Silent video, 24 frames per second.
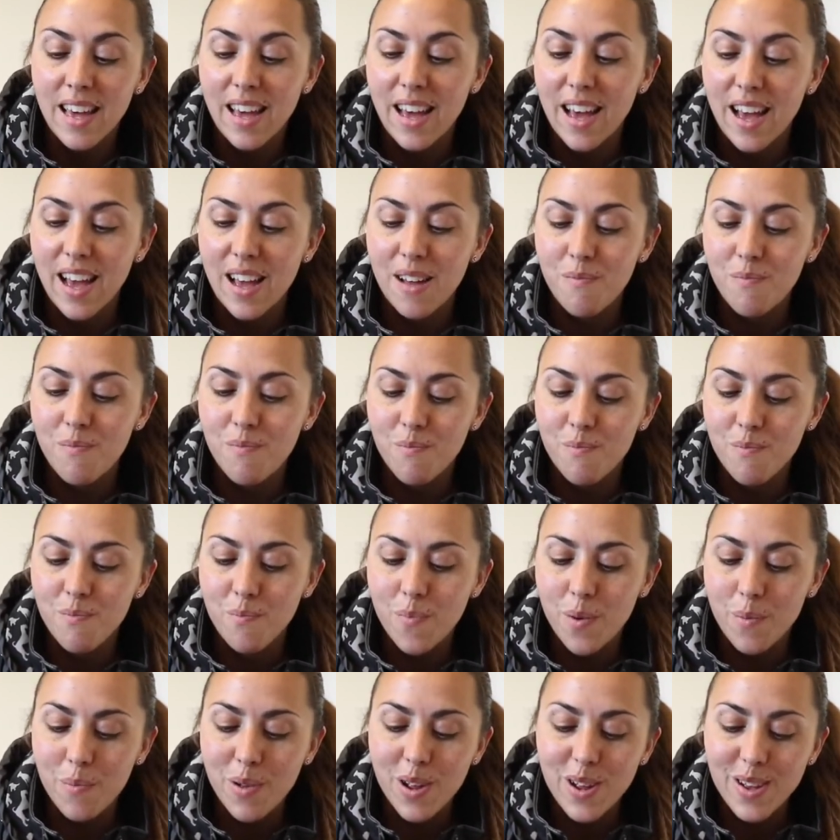
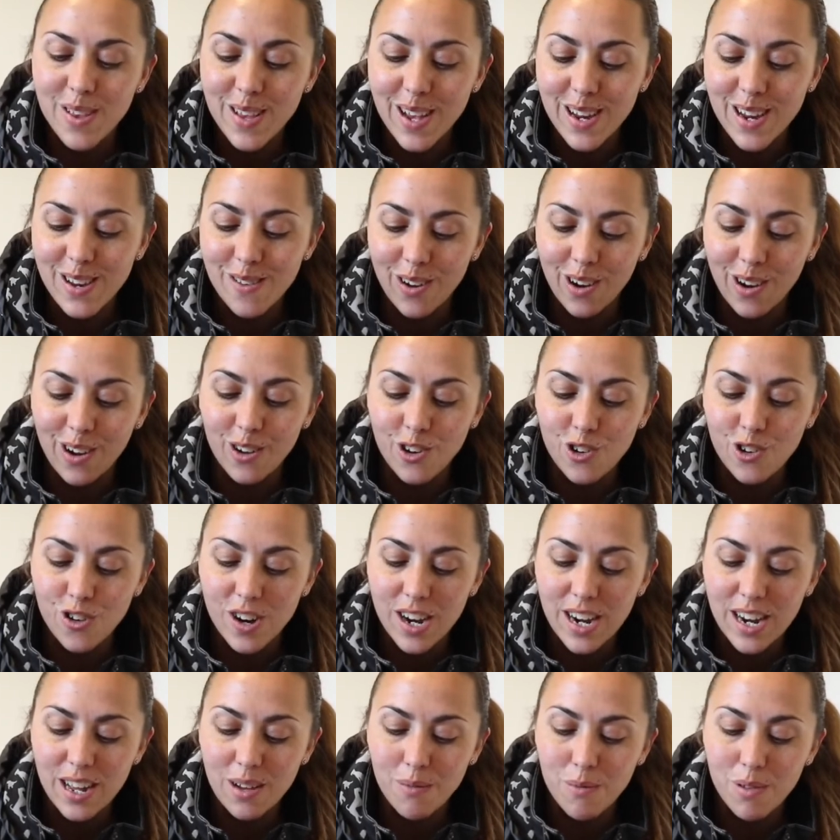but because I do a lot of
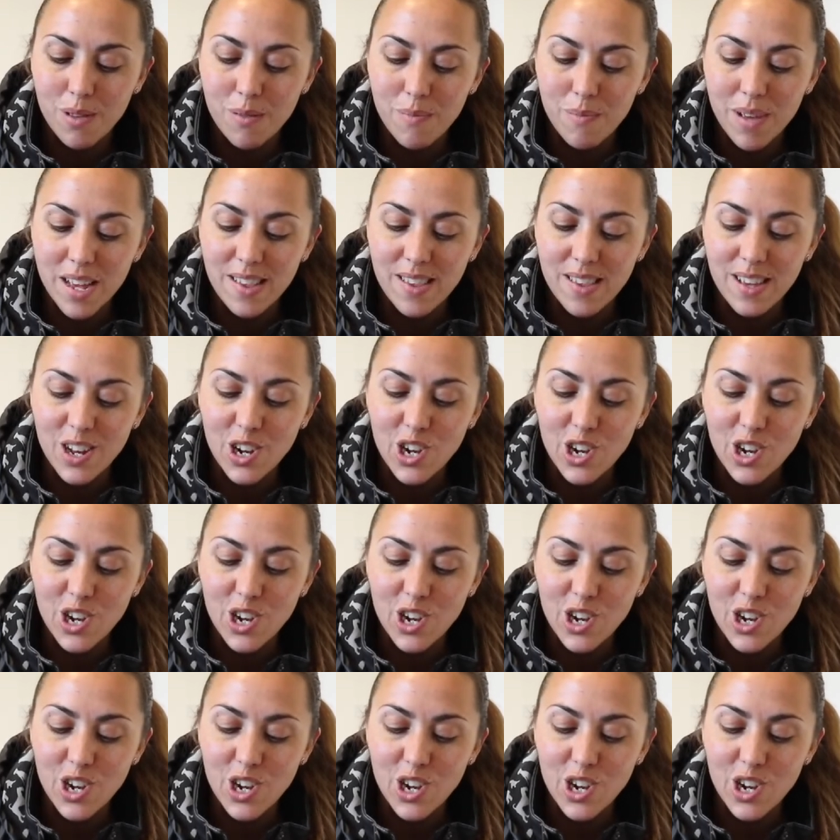training with Maisie,